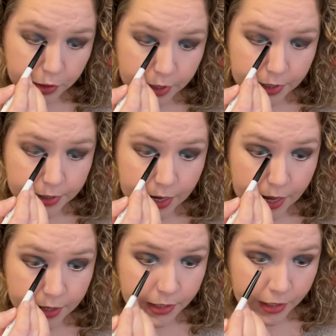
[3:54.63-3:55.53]
in
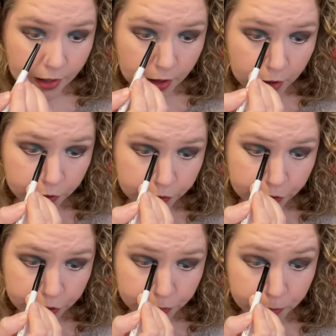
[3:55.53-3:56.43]
any of
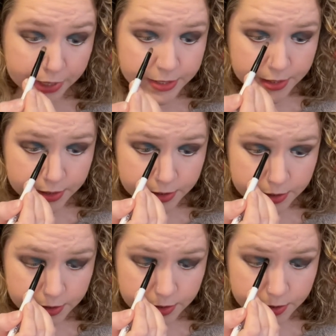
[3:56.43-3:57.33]
the
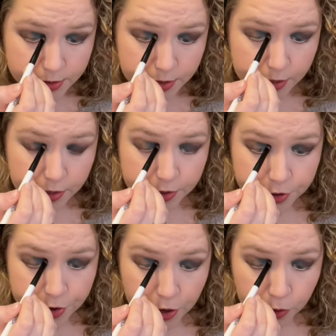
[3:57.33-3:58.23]
races
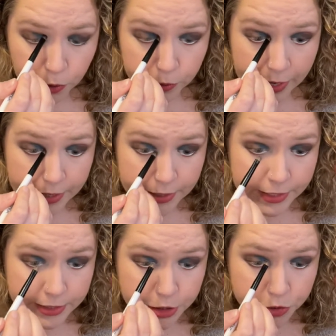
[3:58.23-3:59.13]
no
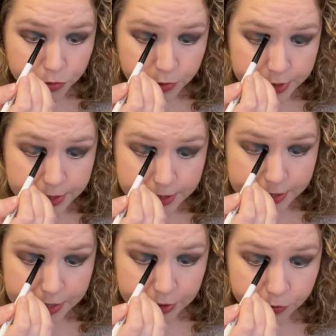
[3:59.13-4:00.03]
candidates receive